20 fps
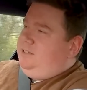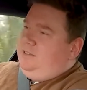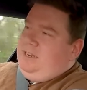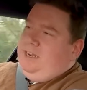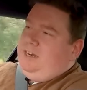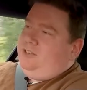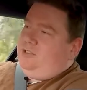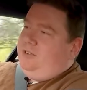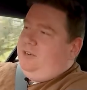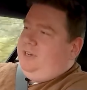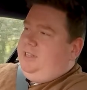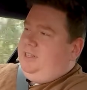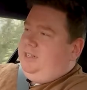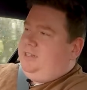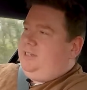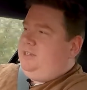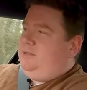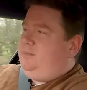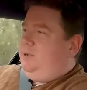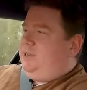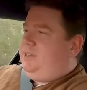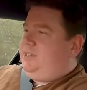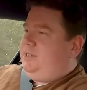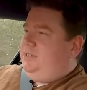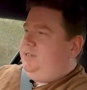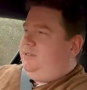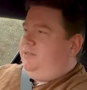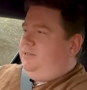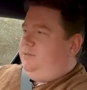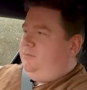Naturally, this is most
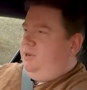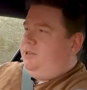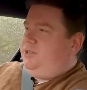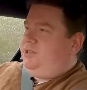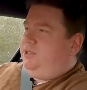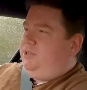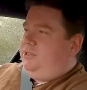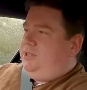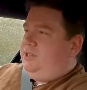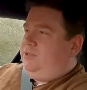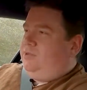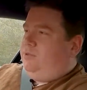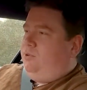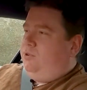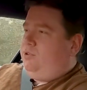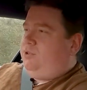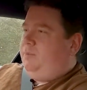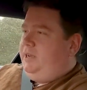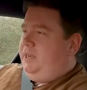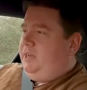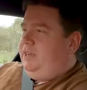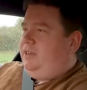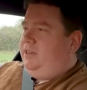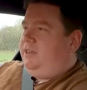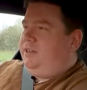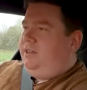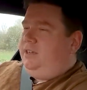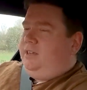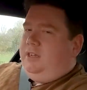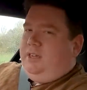suited towards being
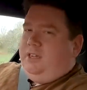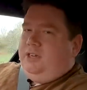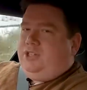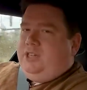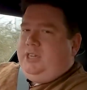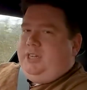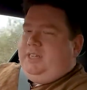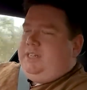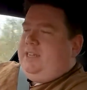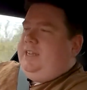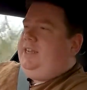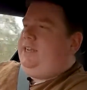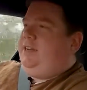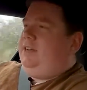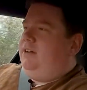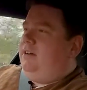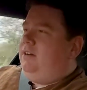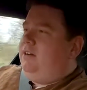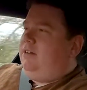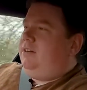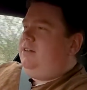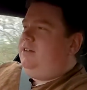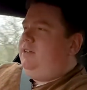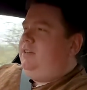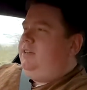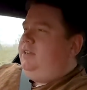a GT car.